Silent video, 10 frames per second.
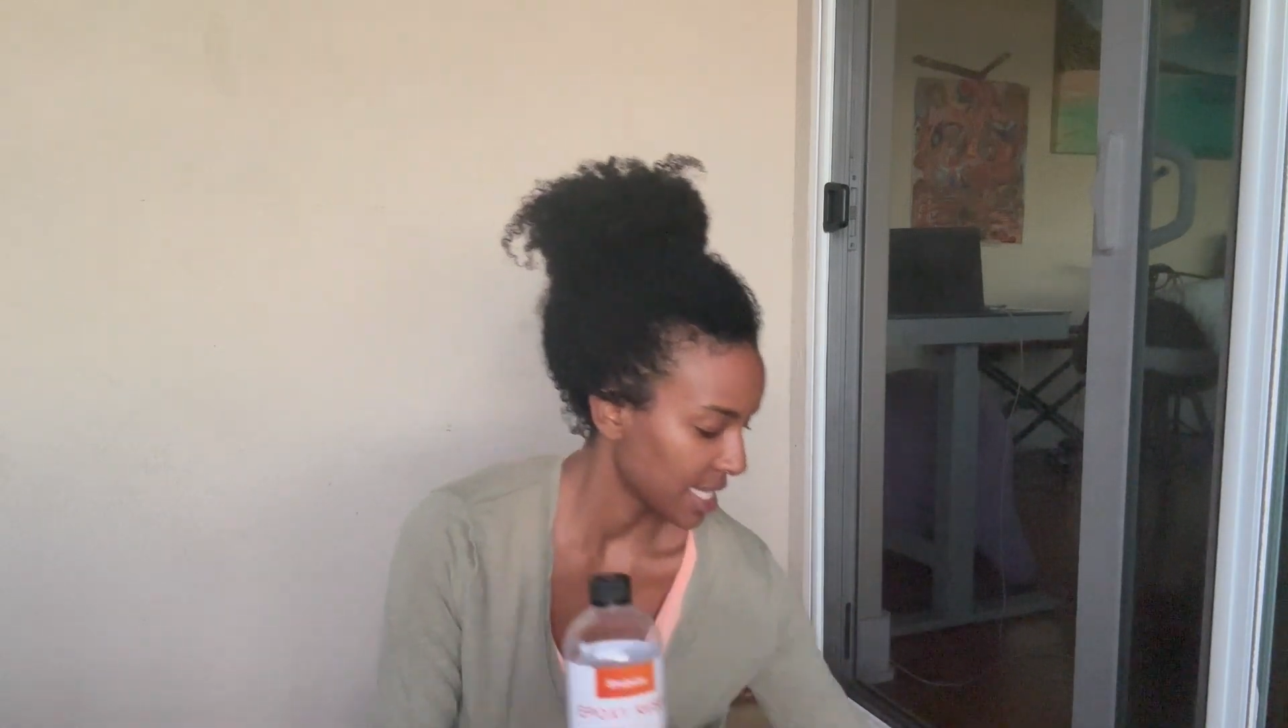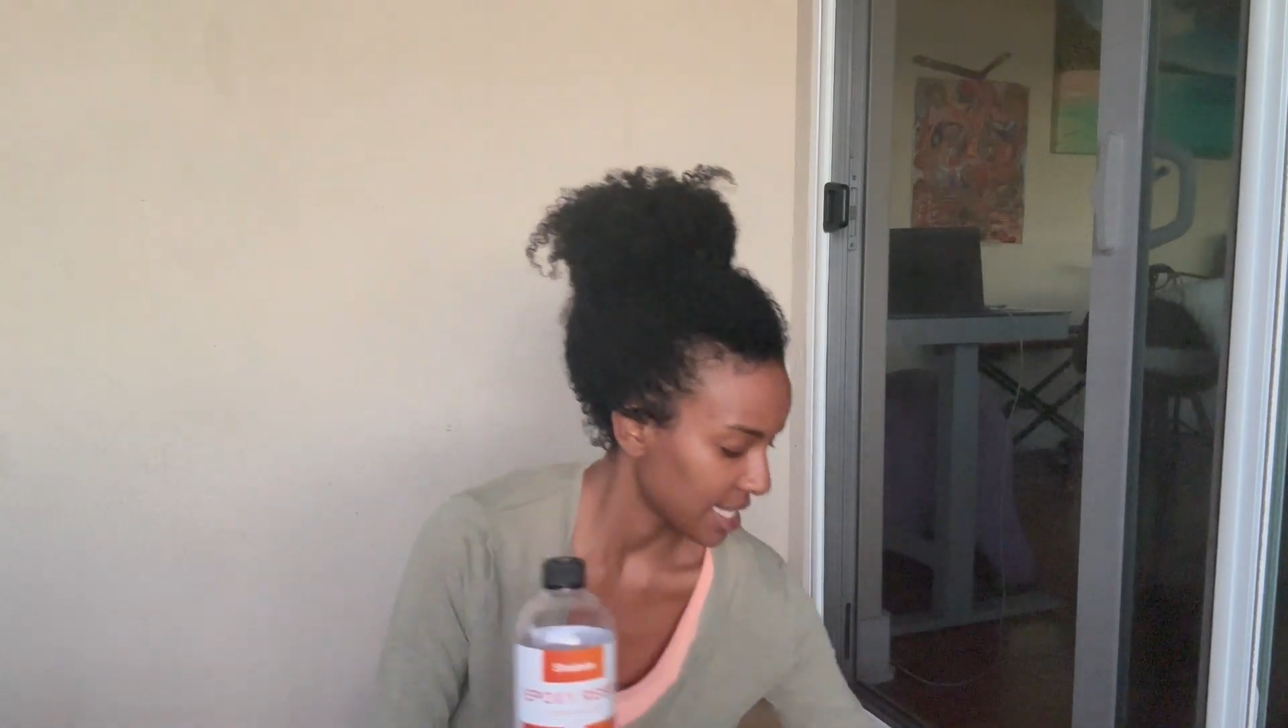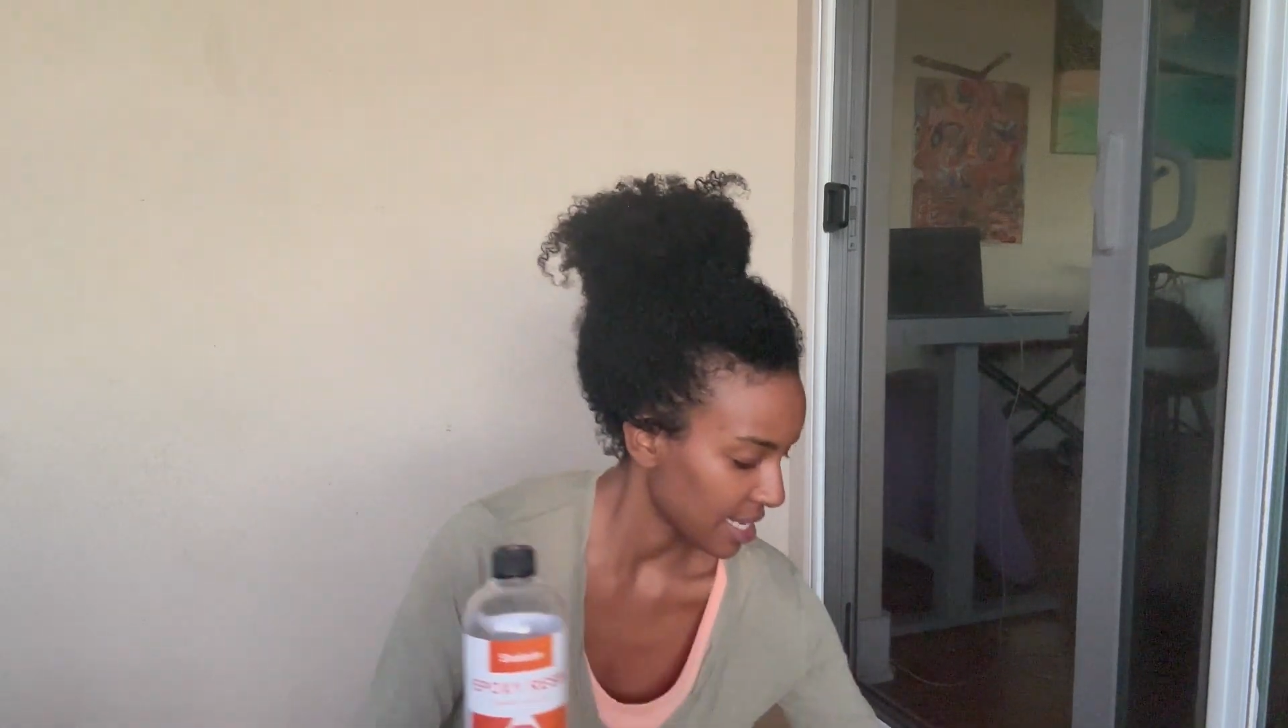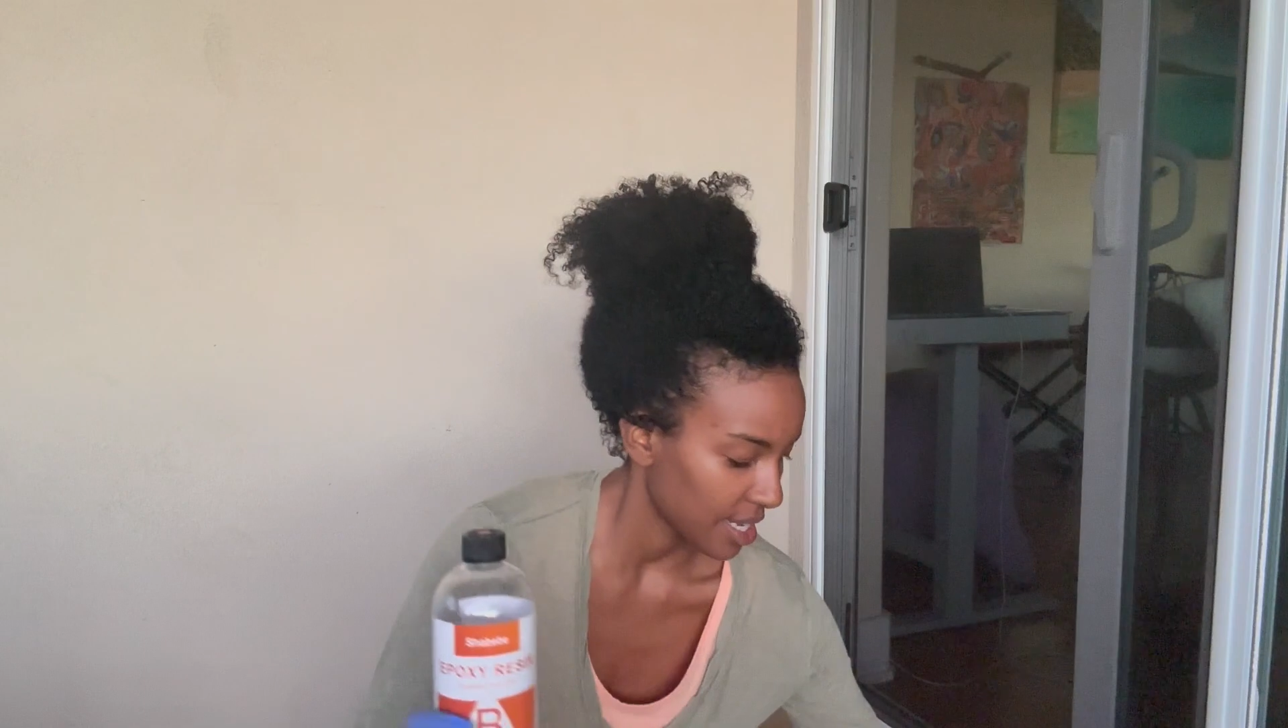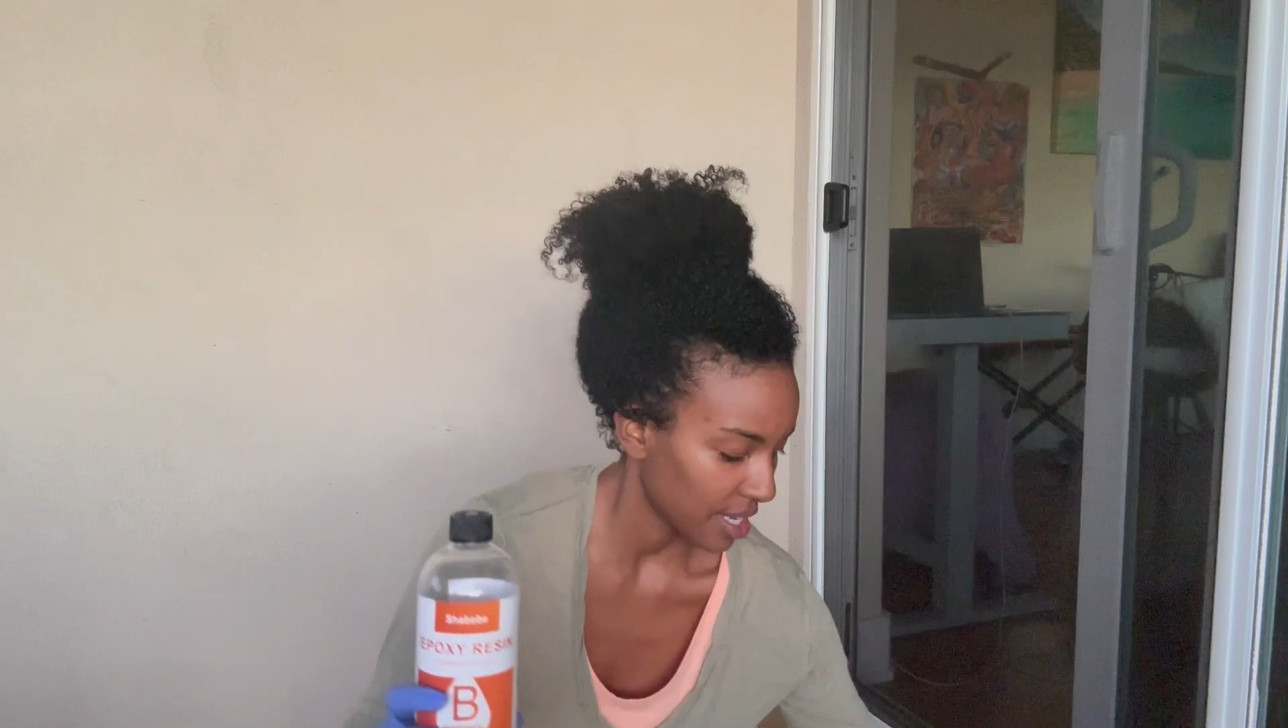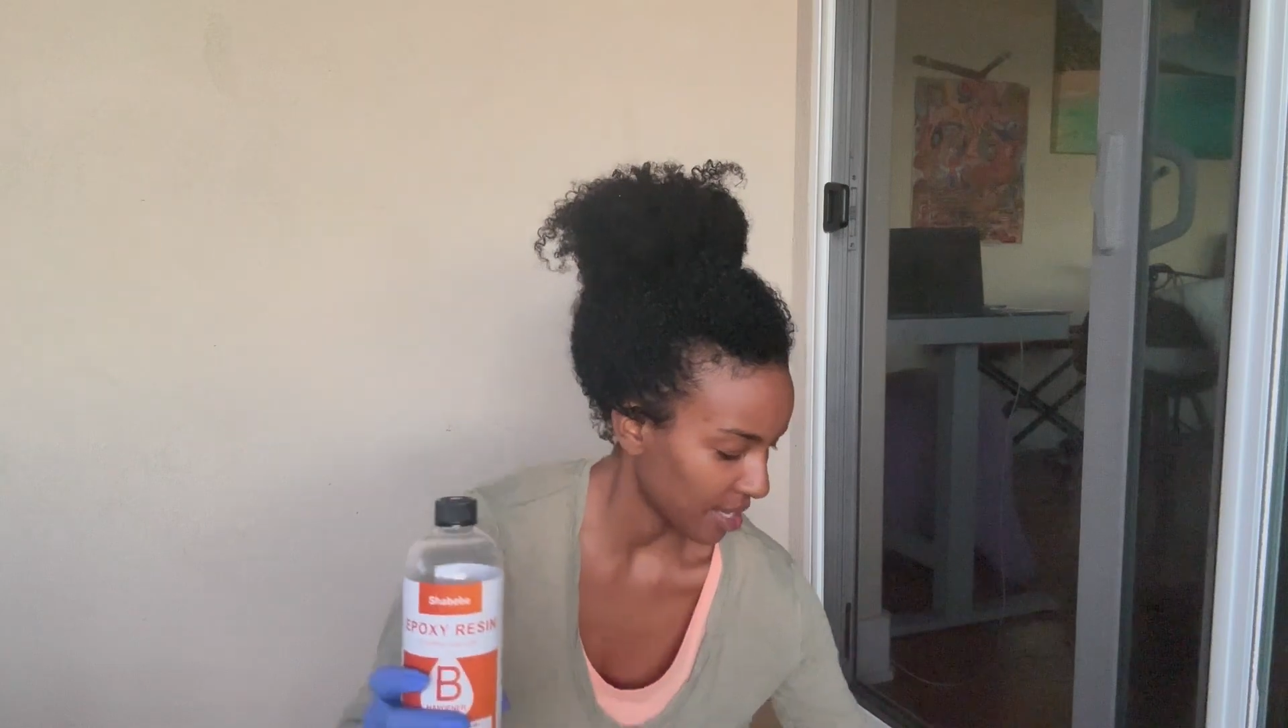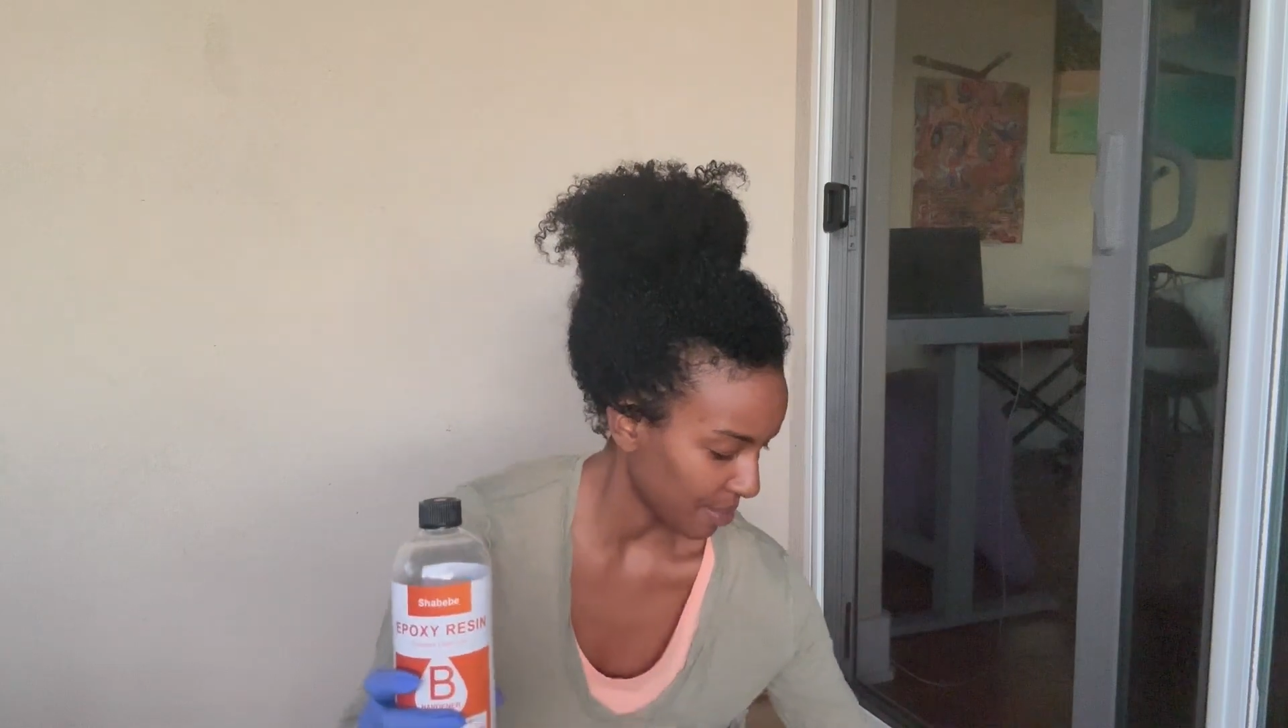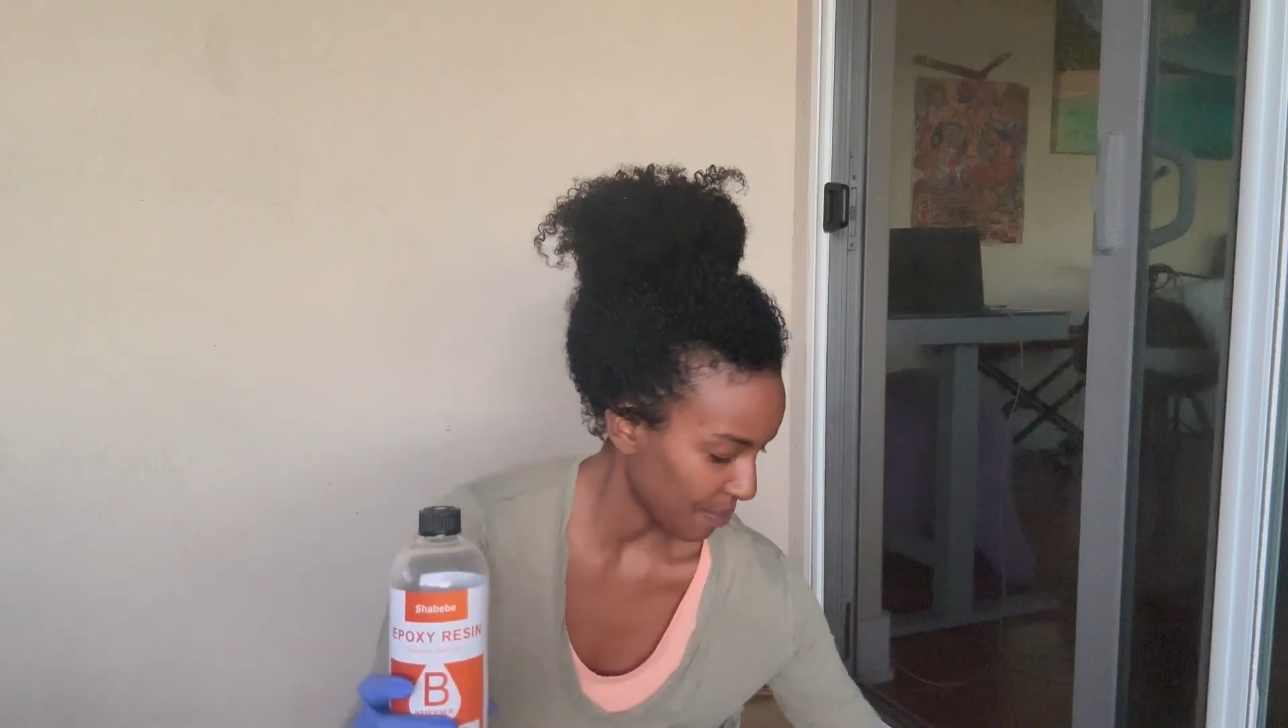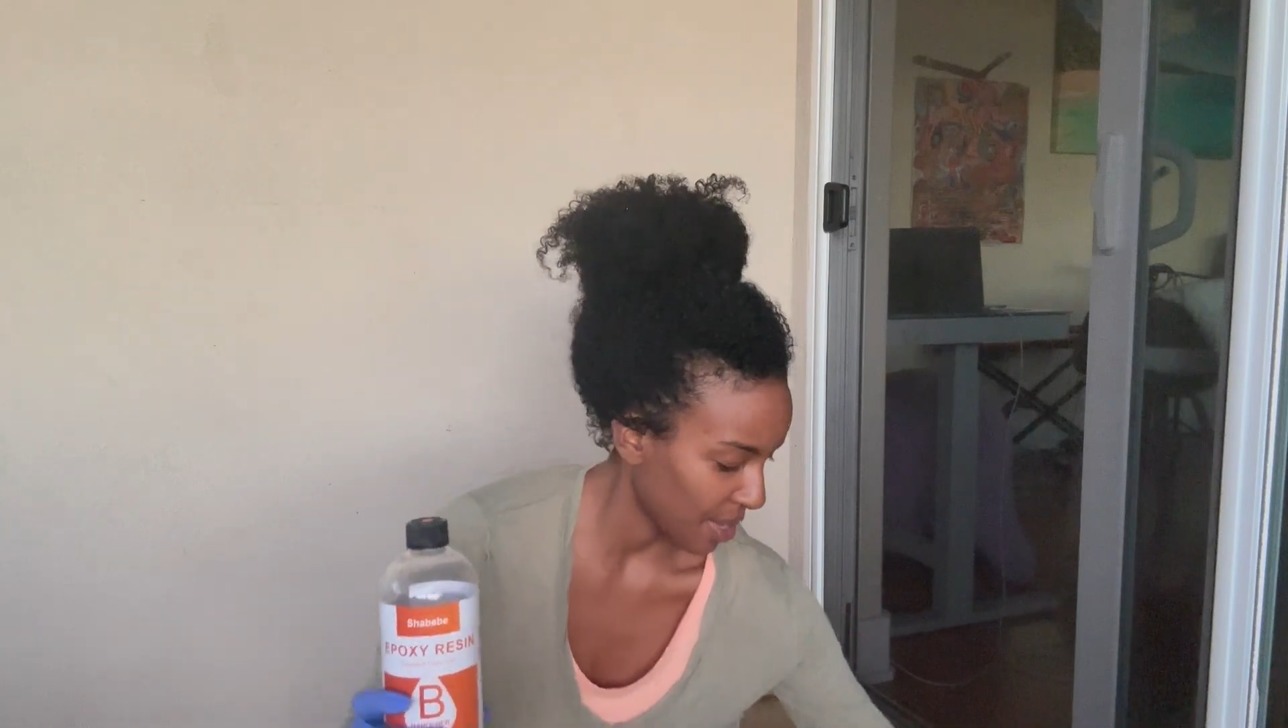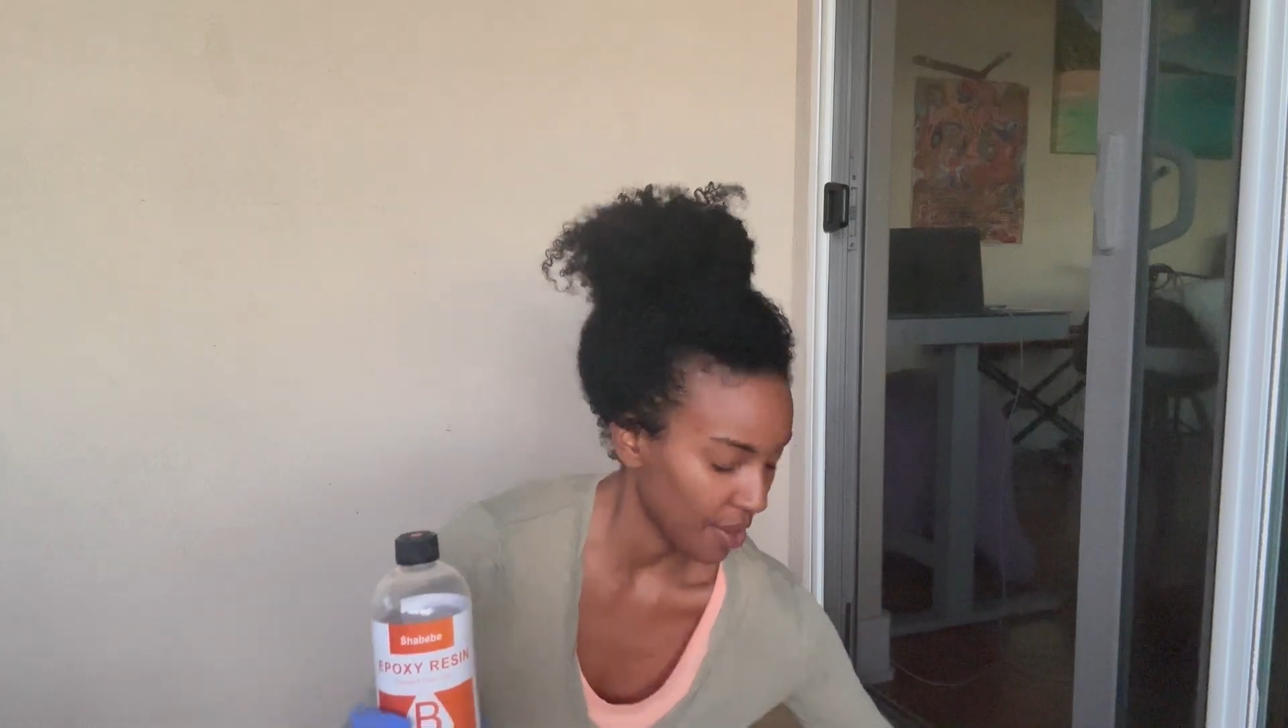some